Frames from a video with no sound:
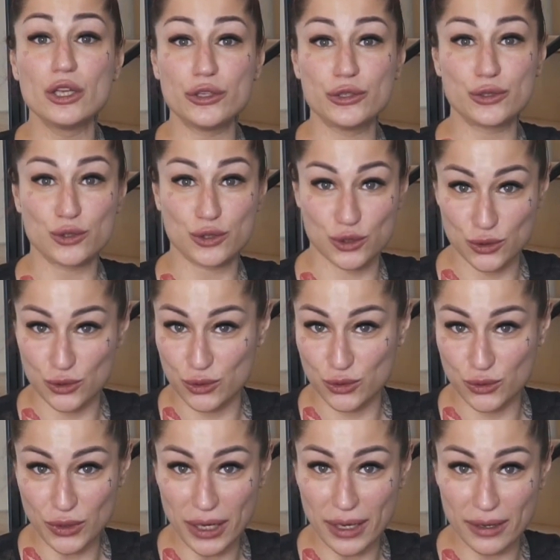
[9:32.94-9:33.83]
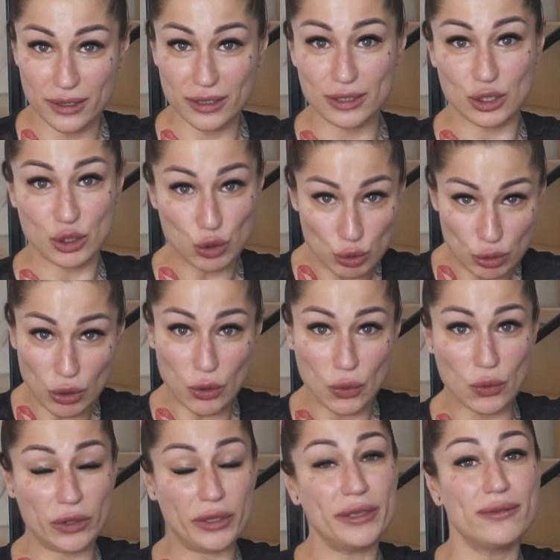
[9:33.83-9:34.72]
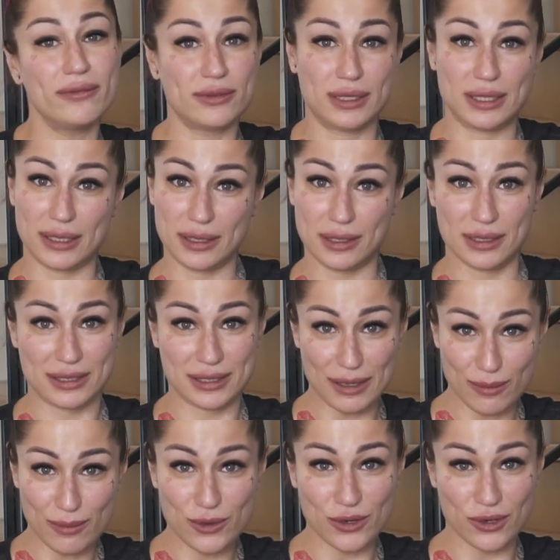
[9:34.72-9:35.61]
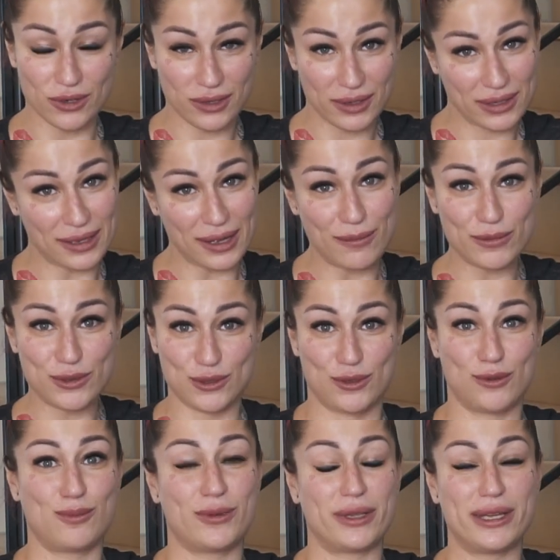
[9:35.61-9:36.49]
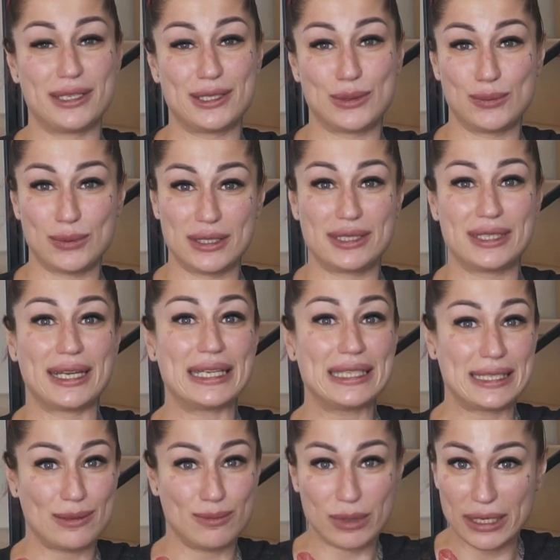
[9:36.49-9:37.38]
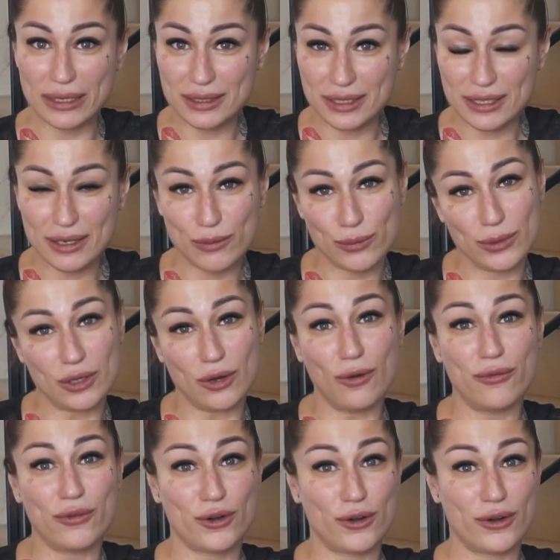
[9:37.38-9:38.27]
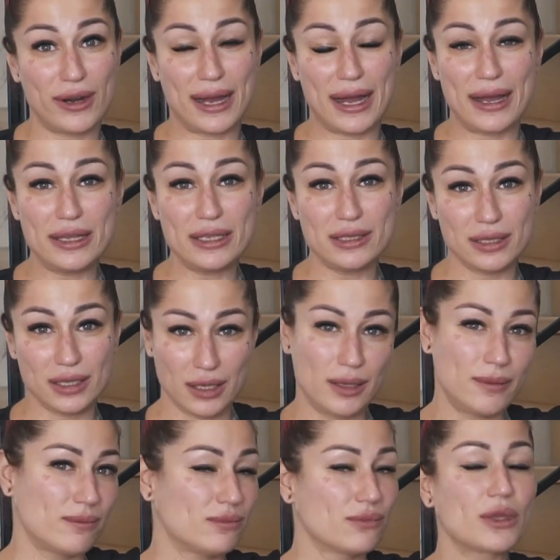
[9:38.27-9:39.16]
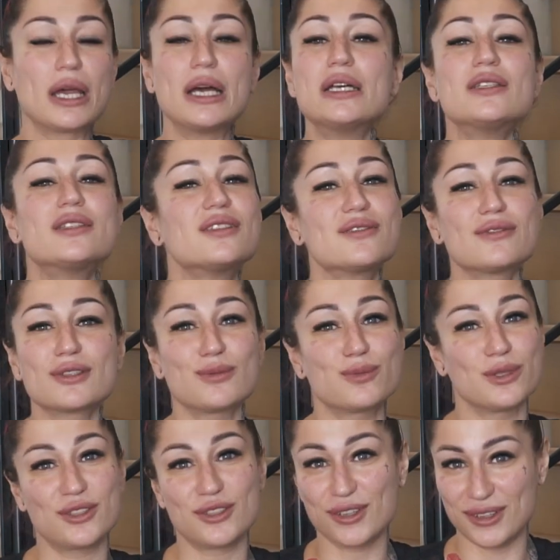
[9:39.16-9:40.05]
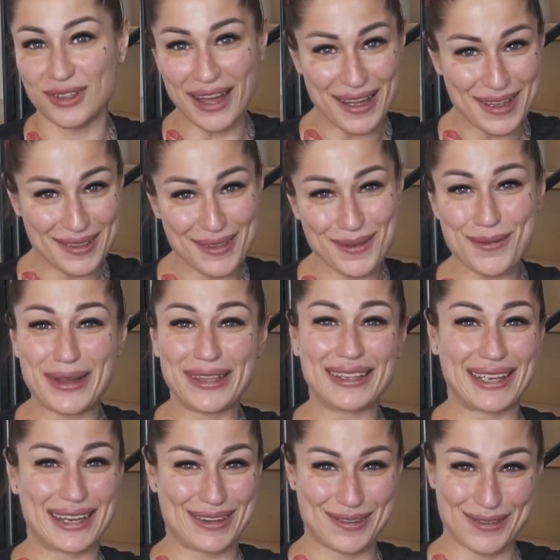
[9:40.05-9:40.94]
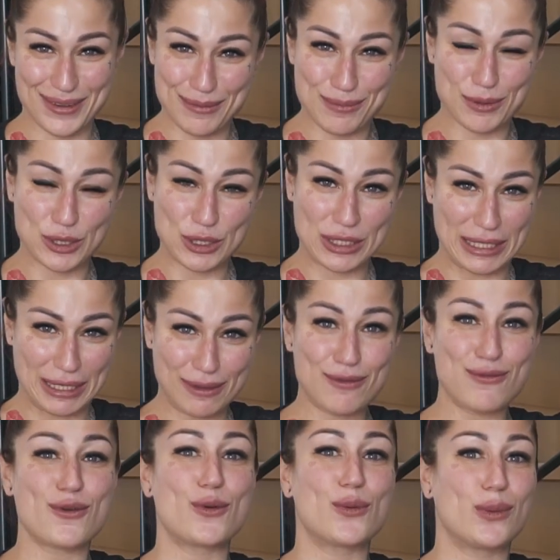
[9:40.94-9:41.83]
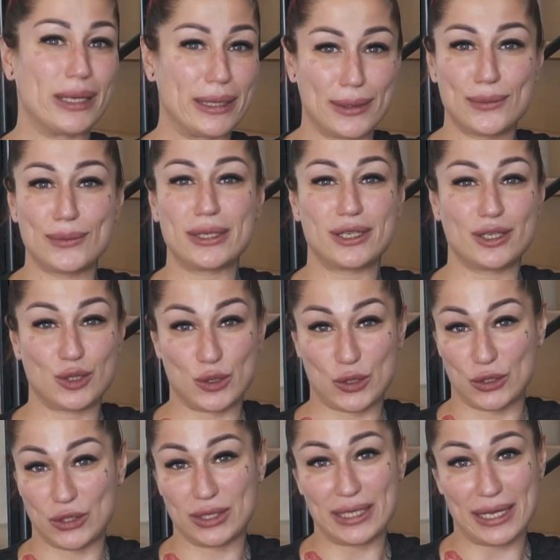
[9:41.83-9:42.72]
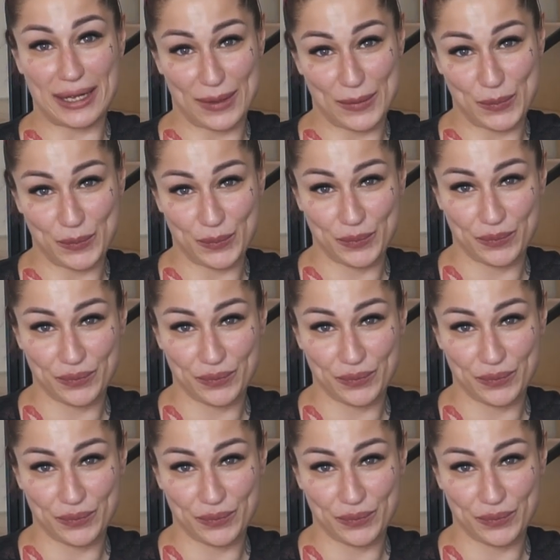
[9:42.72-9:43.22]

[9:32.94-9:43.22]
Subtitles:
You should try it. You know, if some girl come to your place with the asymmetry of her eyes, she will be your client 100% for a very, very long time.